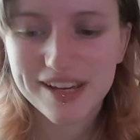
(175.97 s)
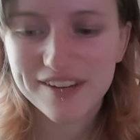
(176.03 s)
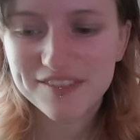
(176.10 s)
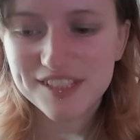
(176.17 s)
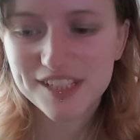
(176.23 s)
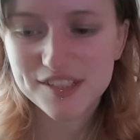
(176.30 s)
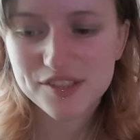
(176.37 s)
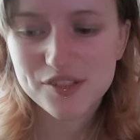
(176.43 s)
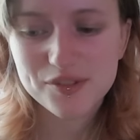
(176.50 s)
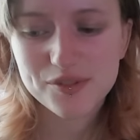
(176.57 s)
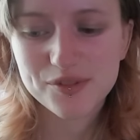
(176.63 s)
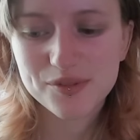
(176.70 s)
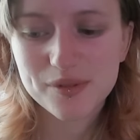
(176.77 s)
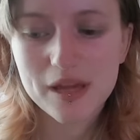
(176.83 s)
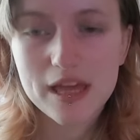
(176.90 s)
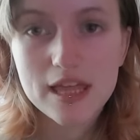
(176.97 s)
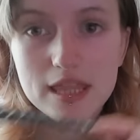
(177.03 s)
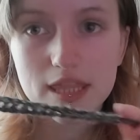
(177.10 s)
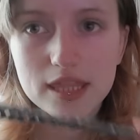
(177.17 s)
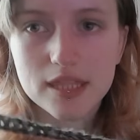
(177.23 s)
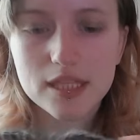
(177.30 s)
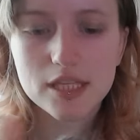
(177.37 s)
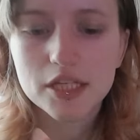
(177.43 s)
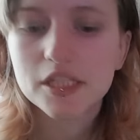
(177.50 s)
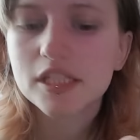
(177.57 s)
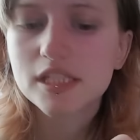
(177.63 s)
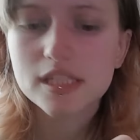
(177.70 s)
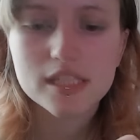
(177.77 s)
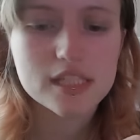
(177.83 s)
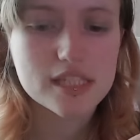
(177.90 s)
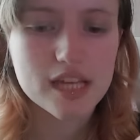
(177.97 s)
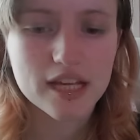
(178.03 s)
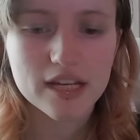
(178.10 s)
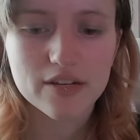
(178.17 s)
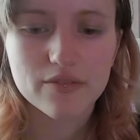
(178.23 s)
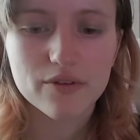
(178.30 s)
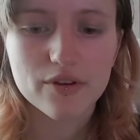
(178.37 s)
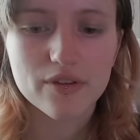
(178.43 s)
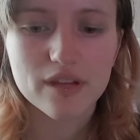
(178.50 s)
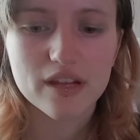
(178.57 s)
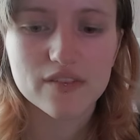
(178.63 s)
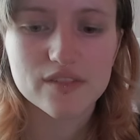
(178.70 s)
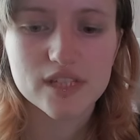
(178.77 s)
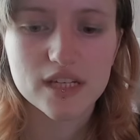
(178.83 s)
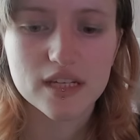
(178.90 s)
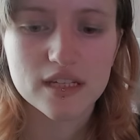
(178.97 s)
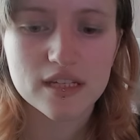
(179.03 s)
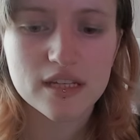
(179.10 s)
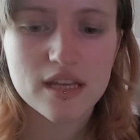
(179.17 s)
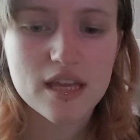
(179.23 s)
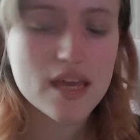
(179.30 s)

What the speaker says: I have to undo just the second row that I've done.